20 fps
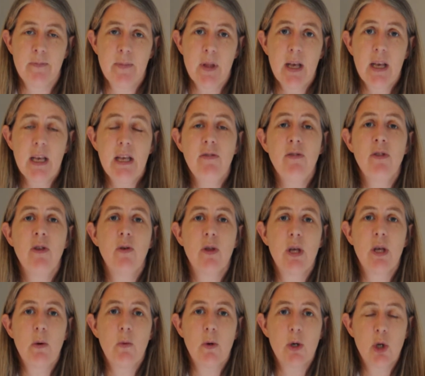Even though they
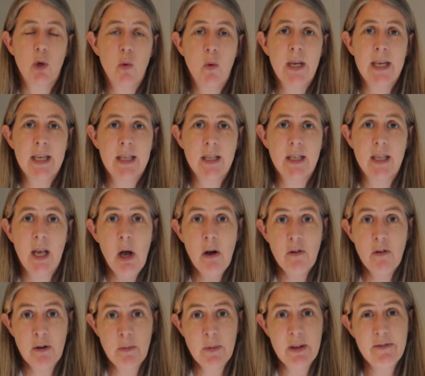were twins
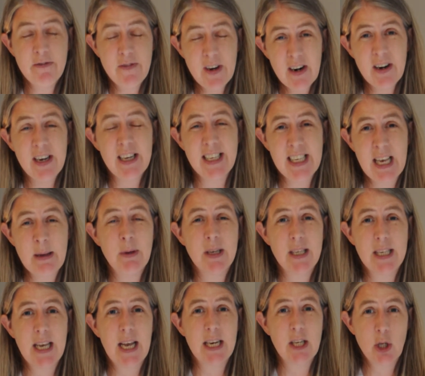from the very same
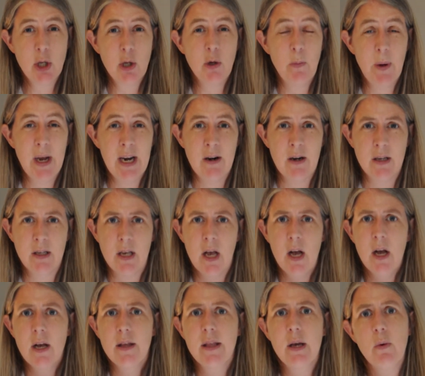exact two parents,
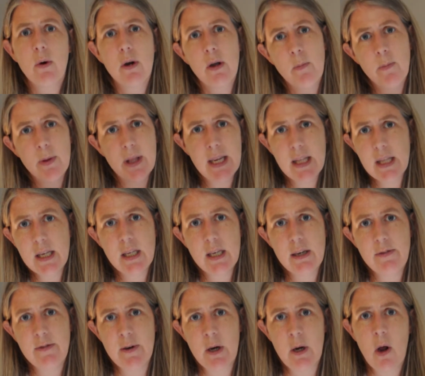they were completely
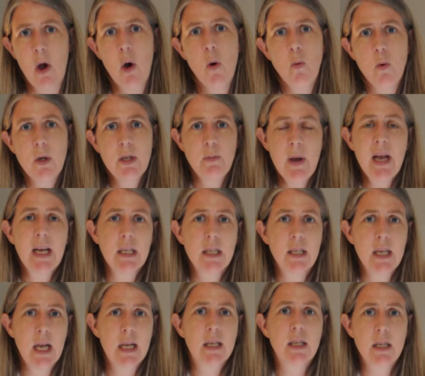different, which makes
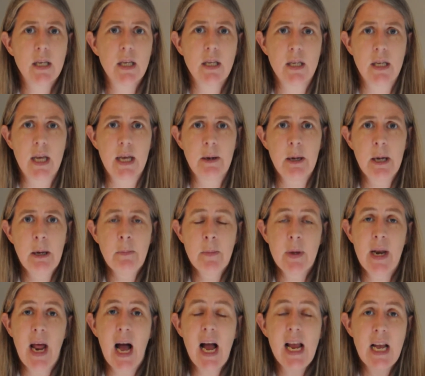sense, doesn't it?
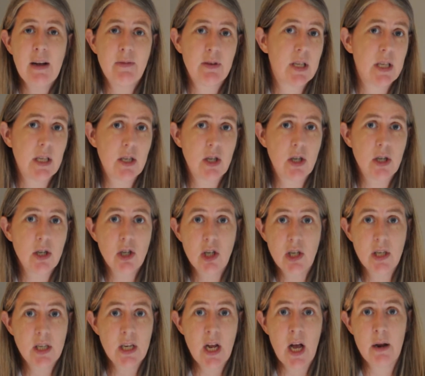And I have a sister.
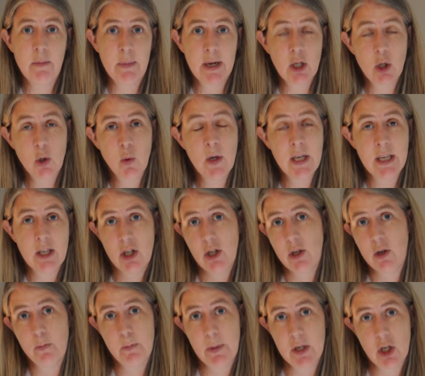She's not my twin,
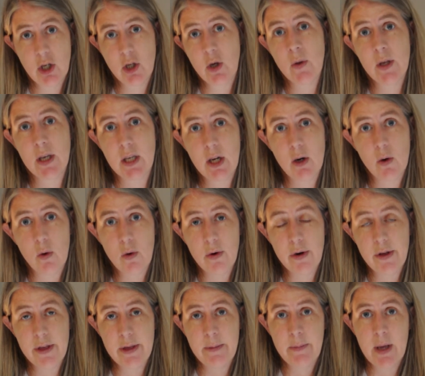but she's only a year older
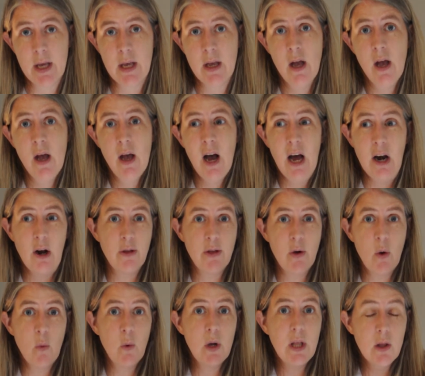than me. And
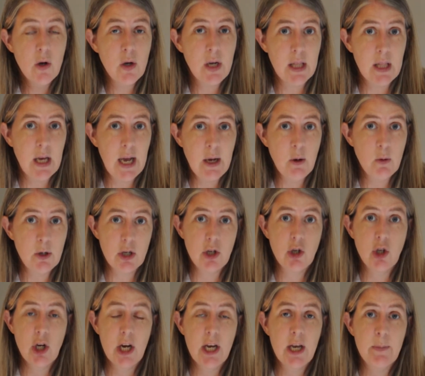although we look alike, which
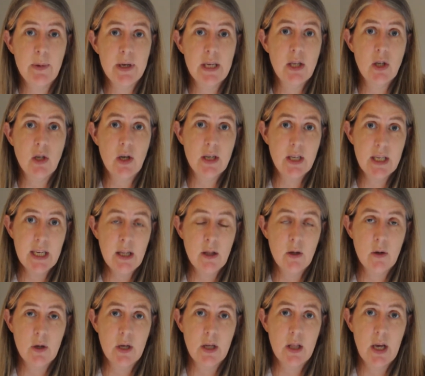Jacob and Esau didn't
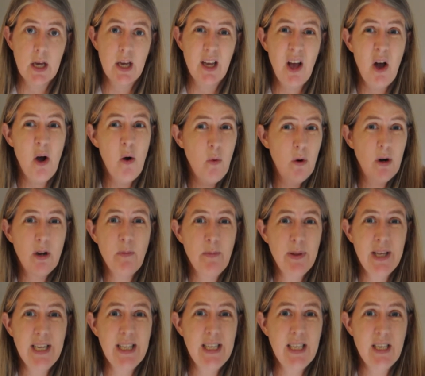look alike, we're
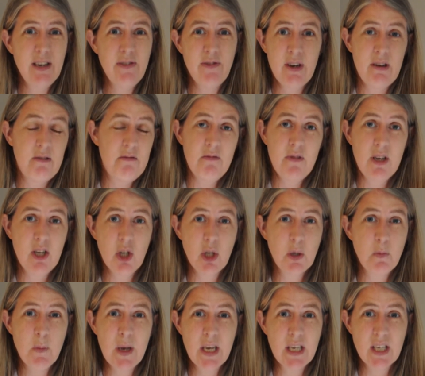completely different. It just
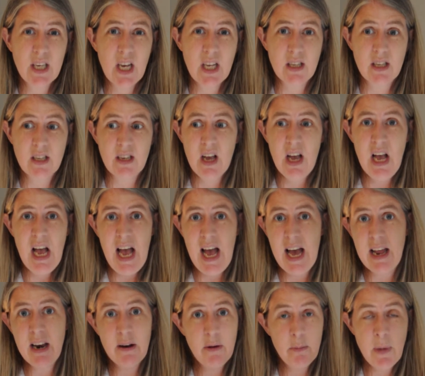makes sense.
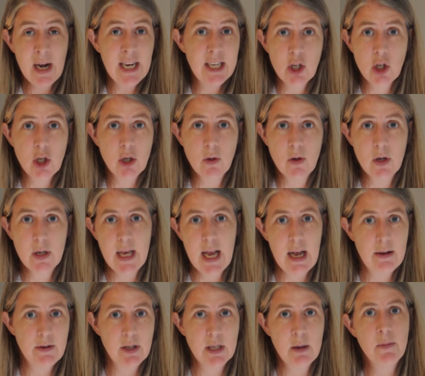And my children, they
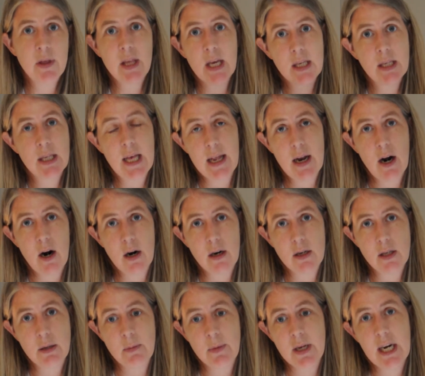have some things that are
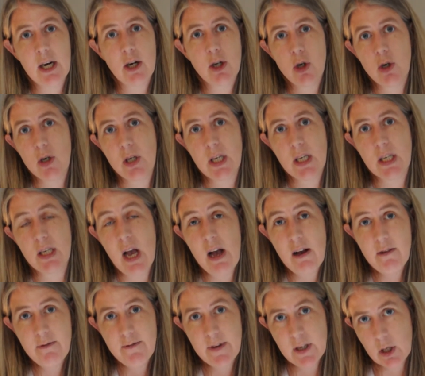some characteristics,
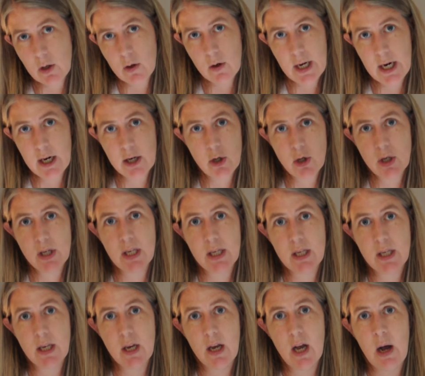physical characteristics
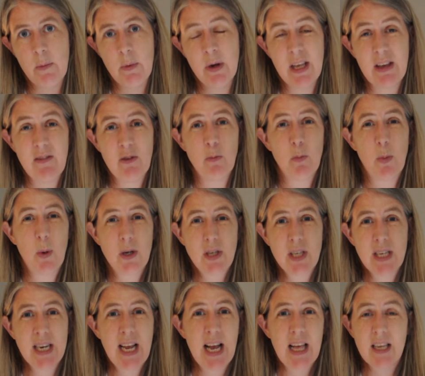in common, even
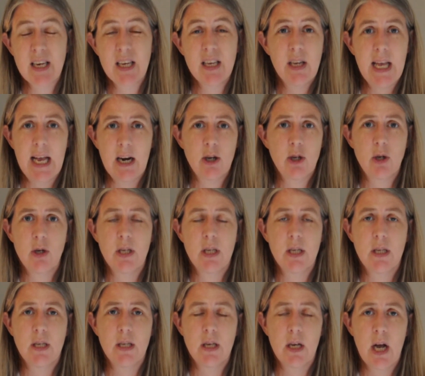personality
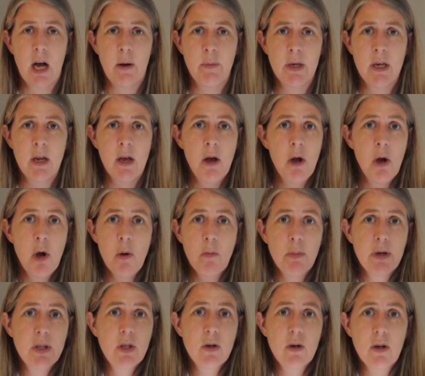characteristics in common,
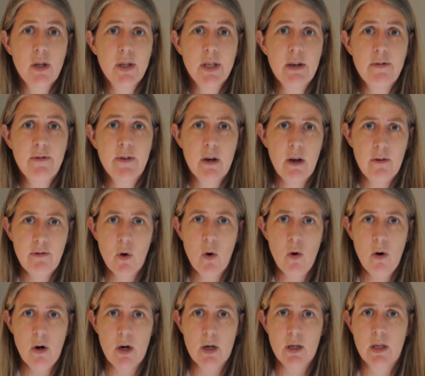but they're all different, of
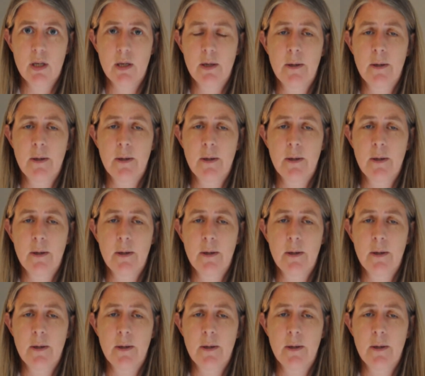course.